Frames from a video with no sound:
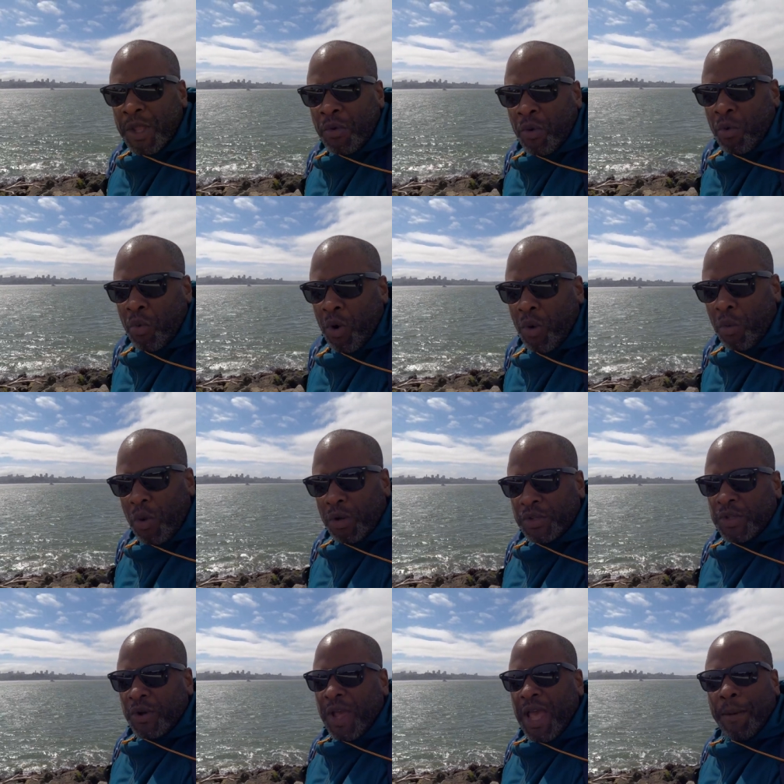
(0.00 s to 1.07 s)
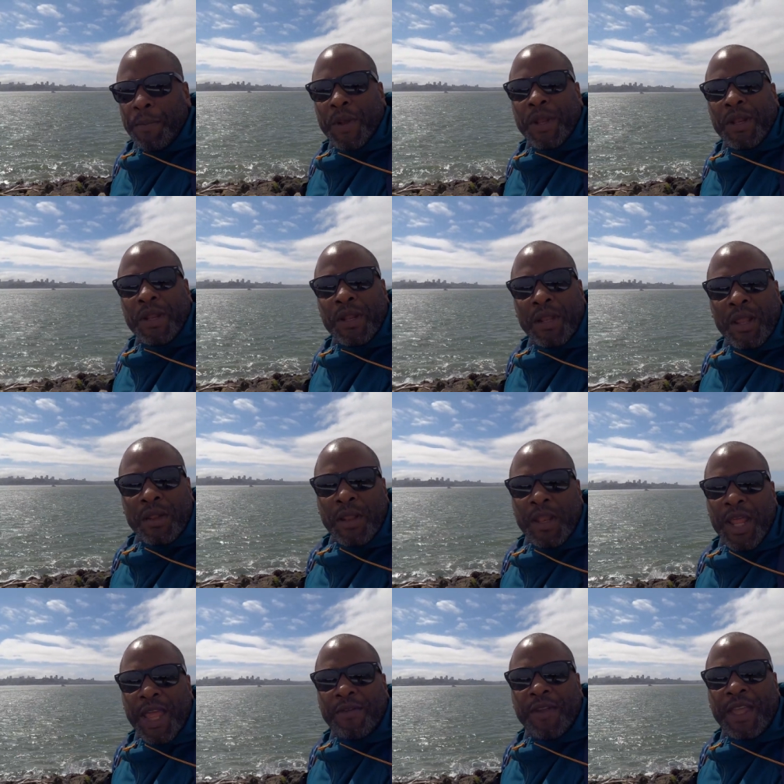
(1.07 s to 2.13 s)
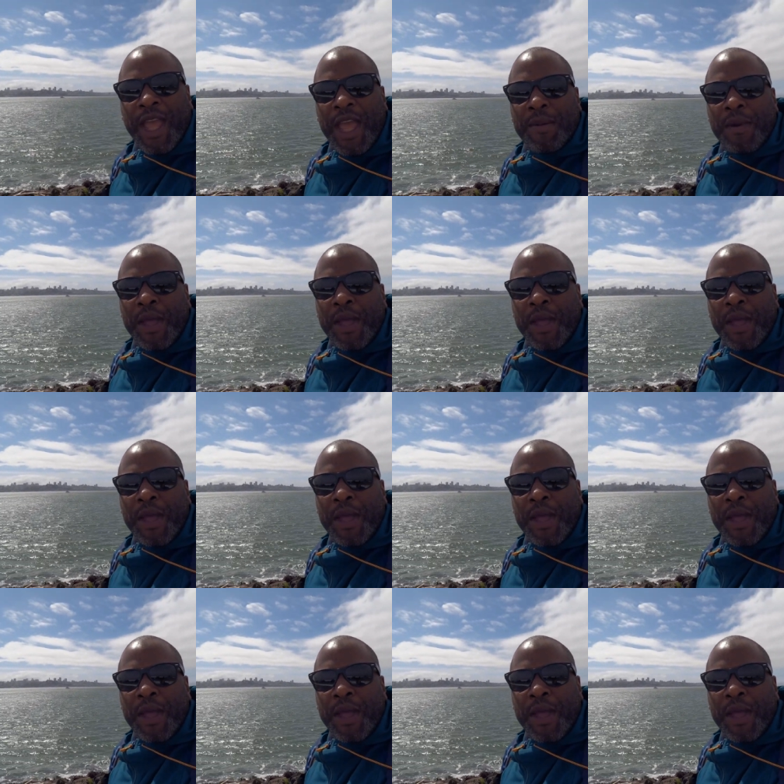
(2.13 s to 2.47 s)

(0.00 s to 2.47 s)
When World War Two happened, the Navy came